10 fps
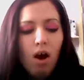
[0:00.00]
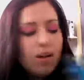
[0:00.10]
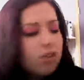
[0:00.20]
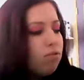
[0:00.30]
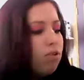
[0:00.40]

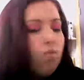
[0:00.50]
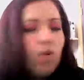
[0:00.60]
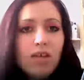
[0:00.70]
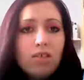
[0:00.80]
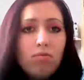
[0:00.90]
I don't know
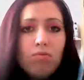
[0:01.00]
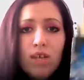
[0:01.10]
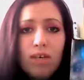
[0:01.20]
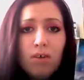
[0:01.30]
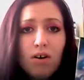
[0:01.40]
why it's called
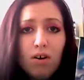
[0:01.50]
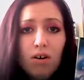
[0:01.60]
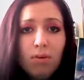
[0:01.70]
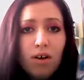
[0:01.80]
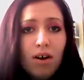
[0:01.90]
Demon
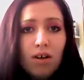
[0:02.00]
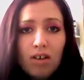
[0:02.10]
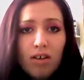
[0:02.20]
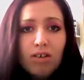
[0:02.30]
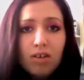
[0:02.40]
Cop.
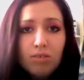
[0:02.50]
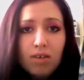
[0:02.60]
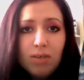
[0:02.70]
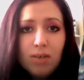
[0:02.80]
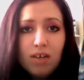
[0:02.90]
There is no
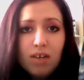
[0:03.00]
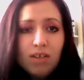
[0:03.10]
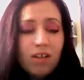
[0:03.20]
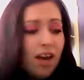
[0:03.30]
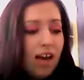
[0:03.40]
demon in
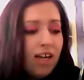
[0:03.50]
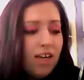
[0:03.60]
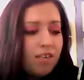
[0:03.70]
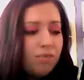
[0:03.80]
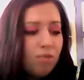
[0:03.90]
this.
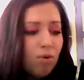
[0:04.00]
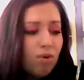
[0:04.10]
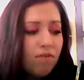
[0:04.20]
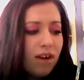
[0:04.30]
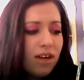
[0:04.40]
He is
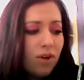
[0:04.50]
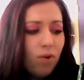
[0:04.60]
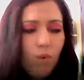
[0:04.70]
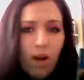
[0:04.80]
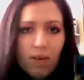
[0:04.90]
more of a
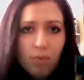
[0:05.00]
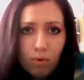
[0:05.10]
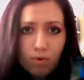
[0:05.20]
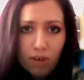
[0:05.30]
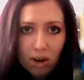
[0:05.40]

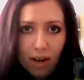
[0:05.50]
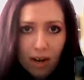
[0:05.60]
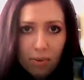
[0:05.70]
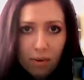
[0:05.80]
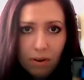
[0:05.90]
werewolf
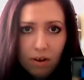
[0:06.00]
type.